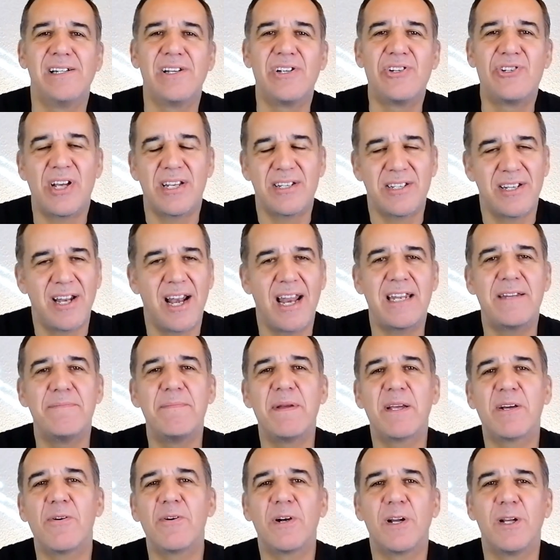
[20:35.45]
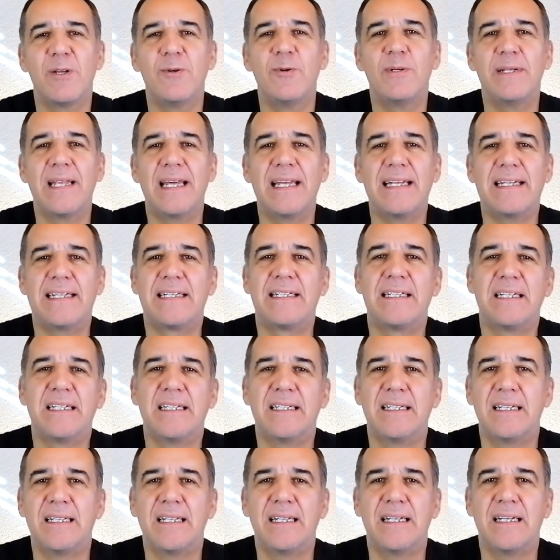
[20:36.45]
Just let me conclude that
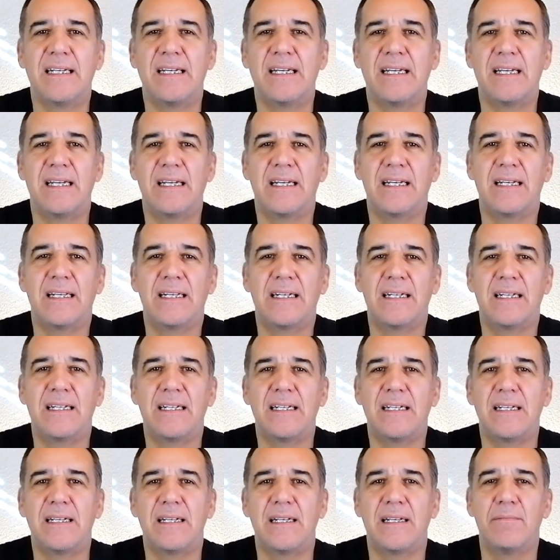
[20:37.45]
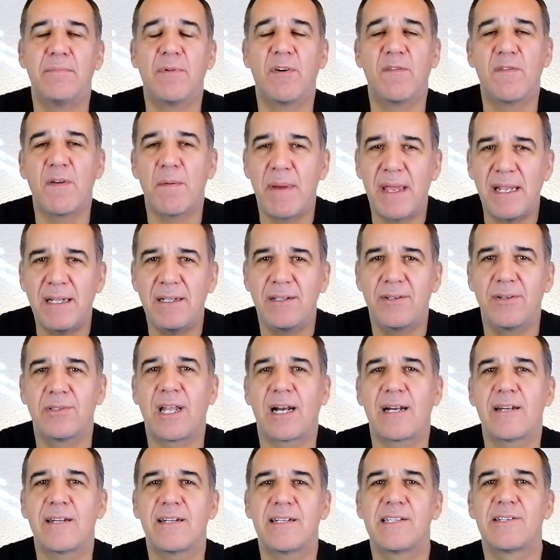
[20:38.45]
the Movimento
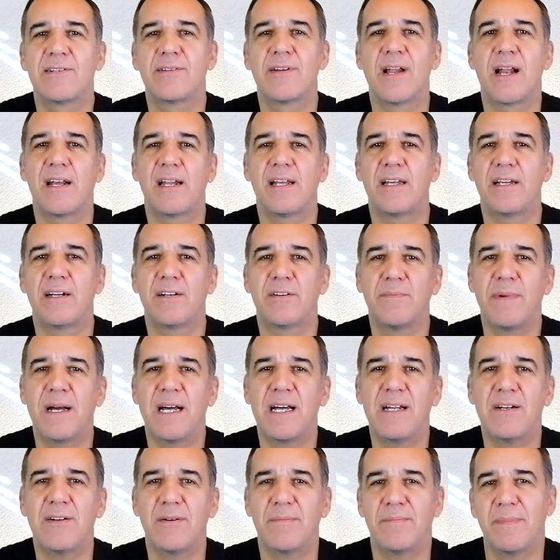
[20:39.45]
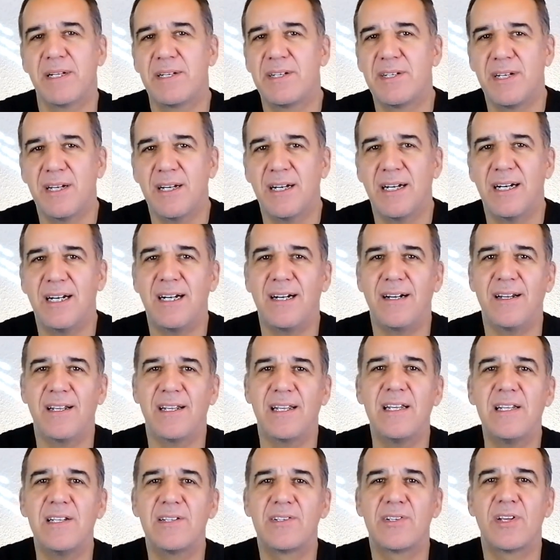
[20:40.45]
Tradizionale Romano, MTR,
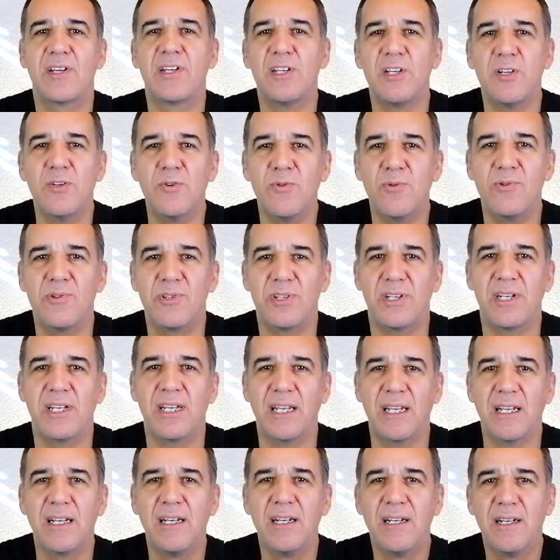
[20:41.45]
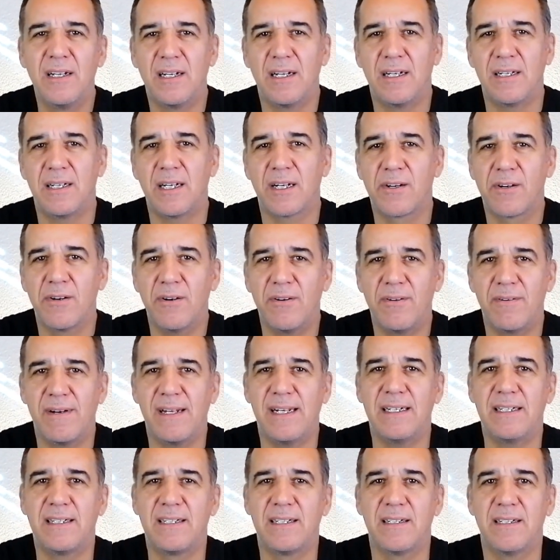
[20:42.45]
is using the
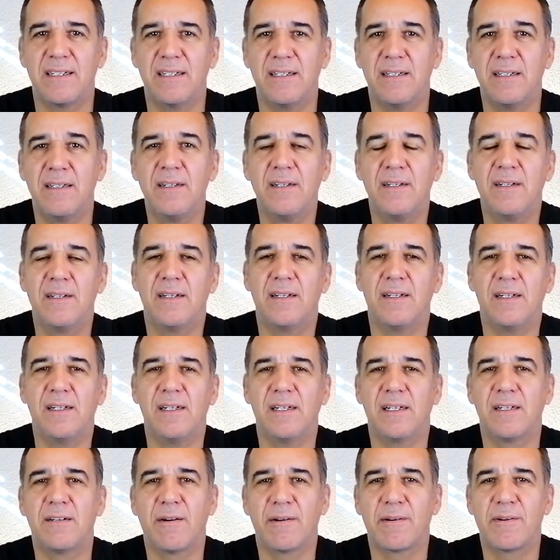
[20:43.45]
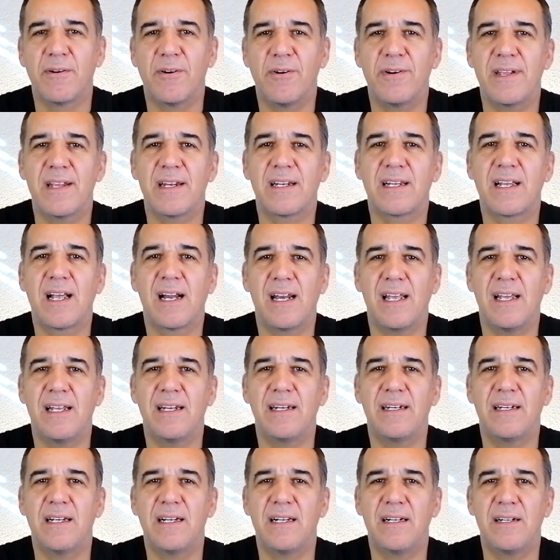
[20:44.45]
current Gregorian
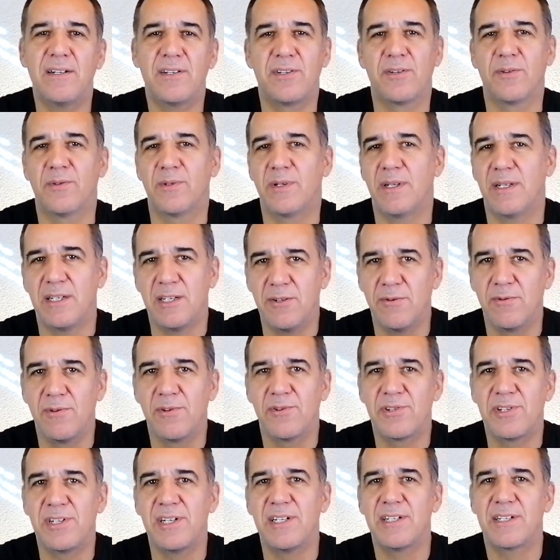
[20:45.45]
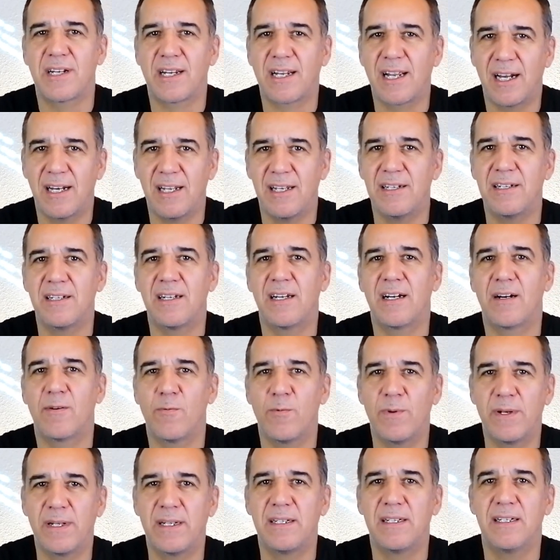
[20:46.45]
calendar, so the Julius Caesar calendar,
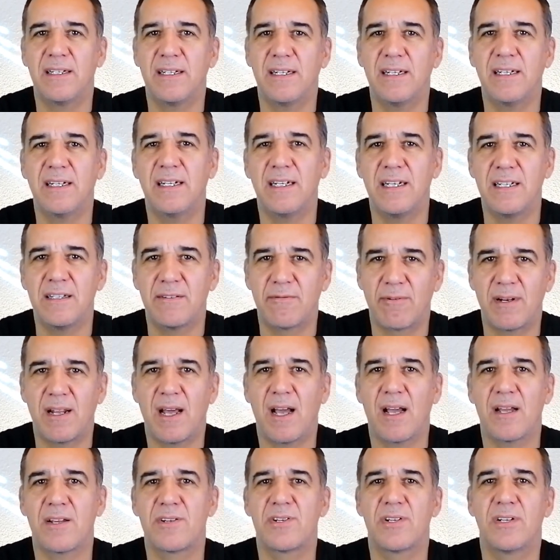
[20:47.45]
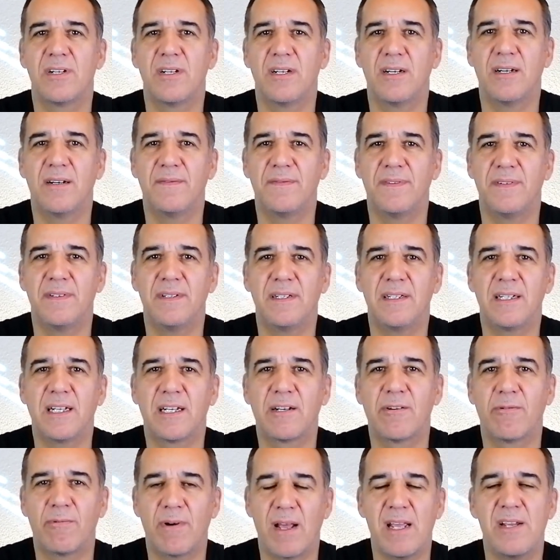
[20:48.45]
with the introduction of the
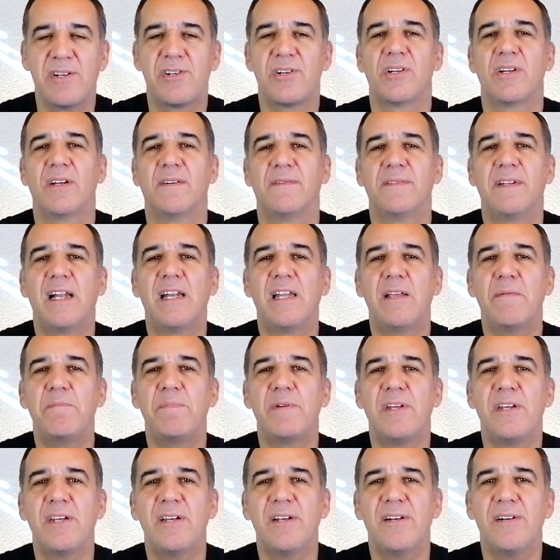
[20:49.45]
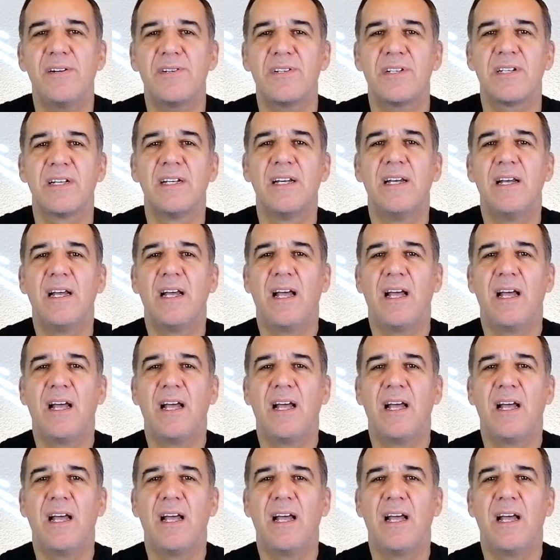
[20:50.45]
correction of the leap years.